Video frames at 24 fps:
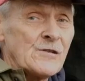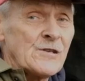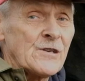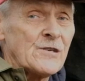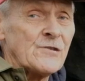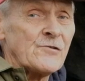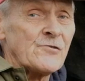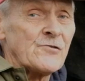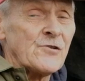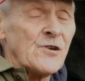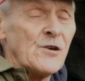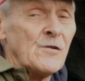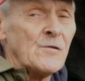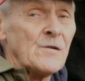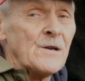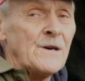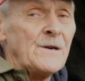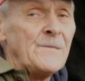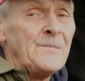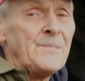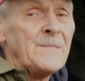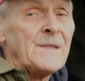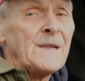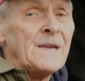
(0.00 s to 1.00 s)

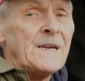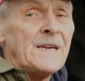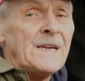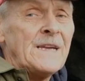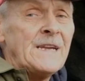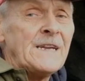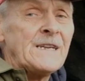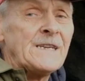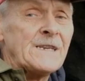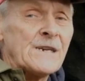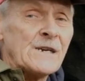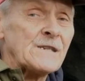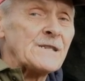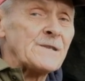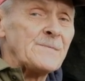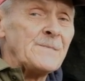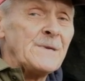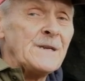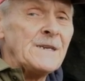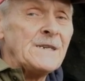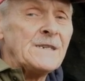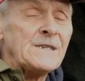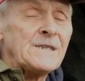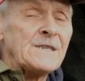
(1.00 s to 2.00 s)
controller, it just
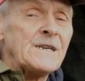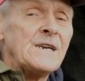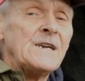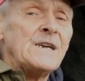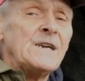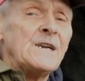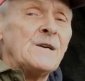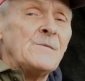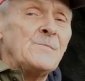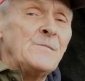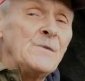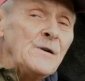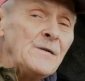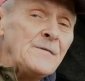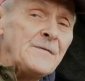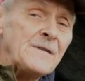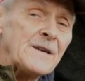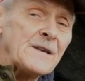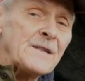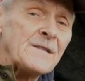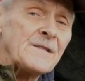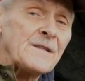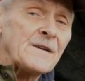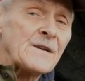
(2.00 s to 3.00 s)
means
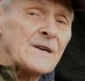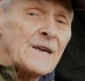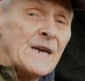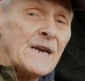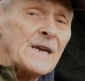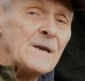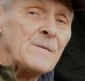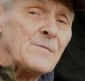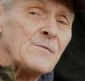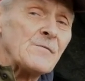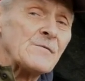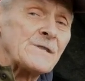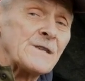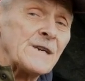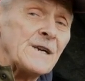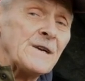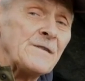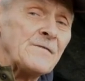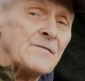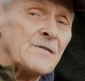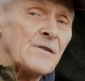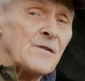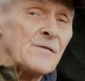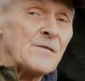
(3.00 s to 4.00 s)
moving the cables
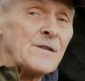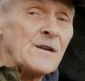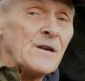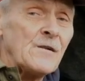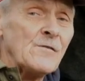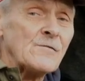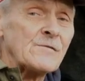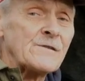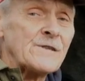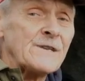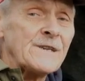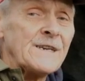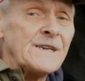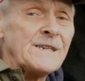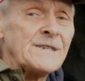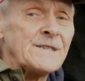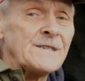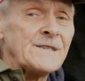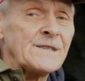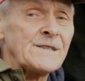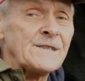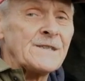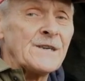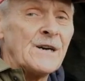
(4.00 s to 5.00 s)
over on the
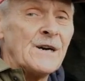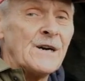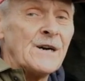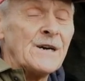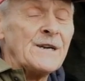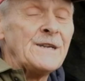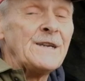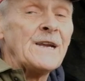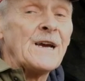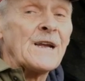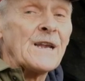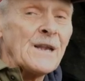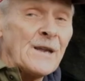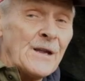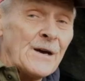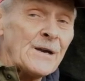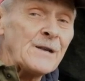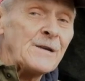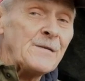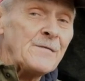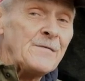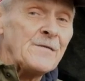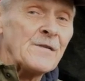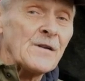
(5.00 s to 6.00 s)
alternator side,
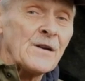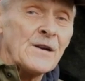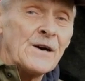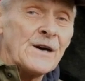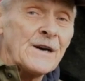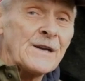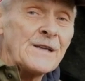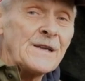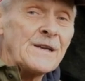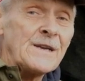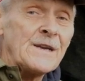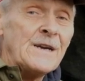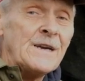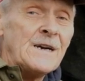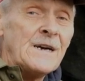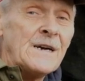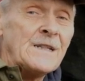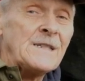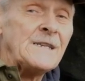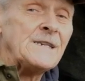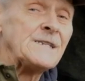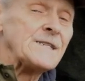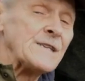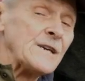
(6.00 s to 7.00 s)
like for like,
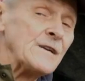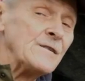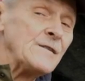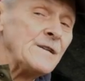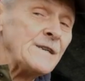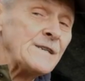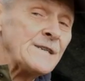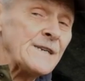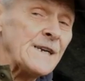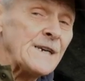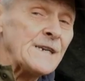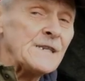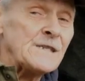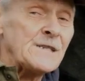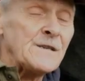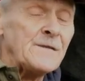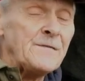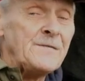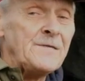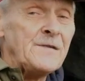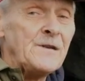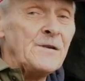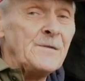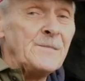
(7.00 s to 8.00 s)
and this only takes
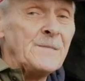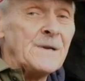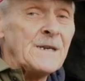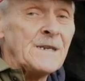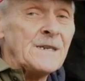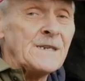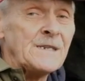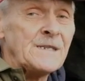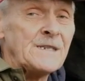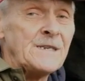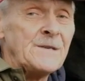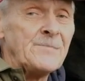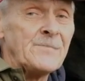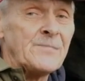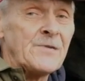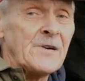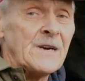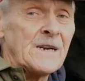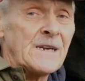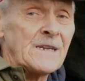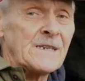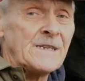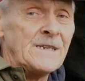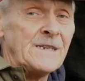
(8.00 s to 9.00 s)
a few minutes in
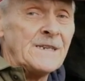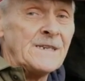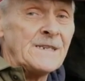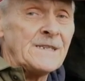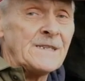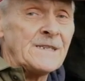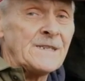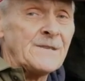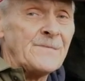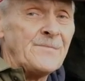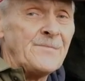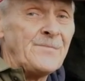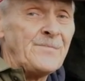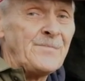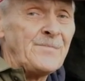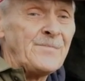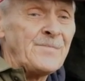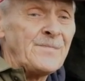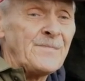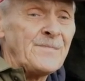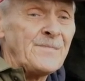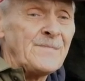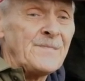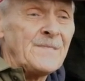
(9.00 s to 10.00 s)
practice.
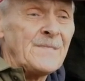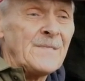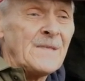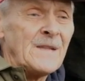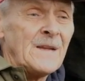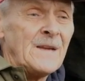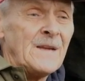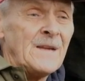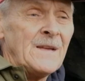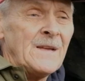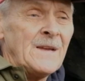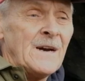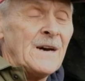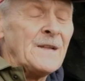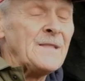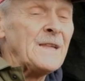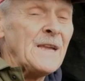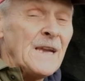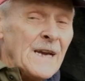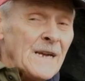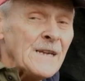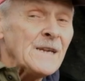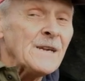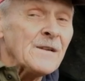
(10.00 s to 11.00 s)
At
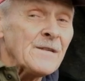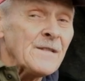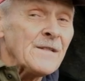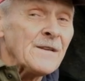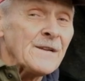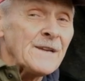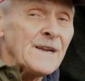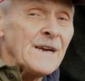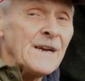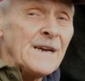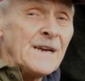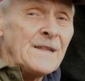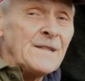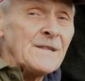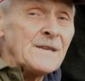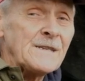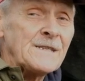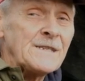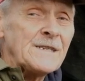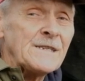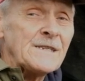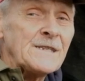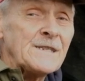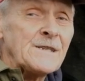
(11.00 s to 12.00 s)
the end of the day, the
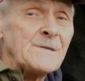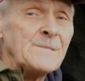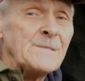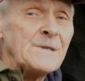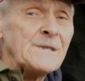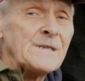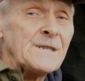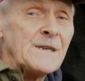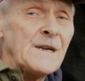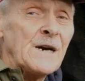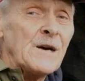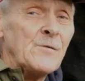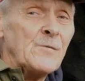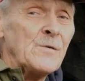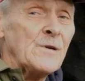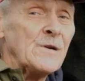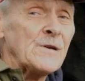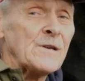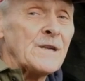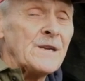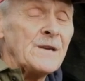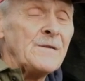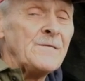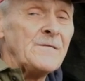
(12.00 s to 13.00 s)
system is now
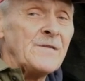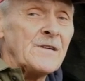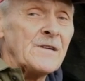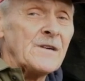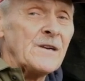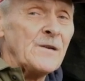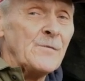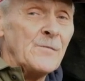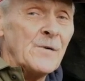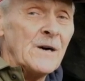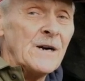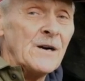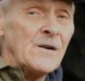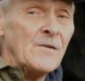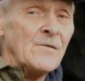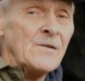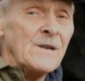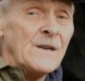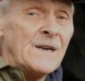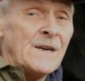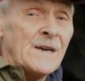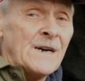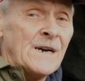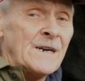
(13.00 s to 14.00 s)
working very well,
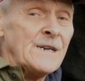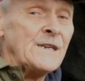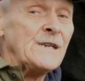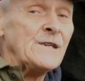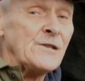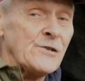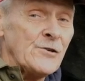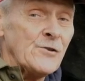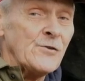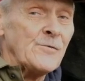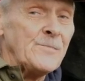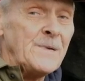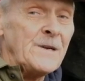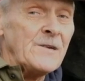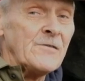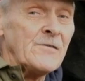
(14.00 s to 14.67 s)
and it should be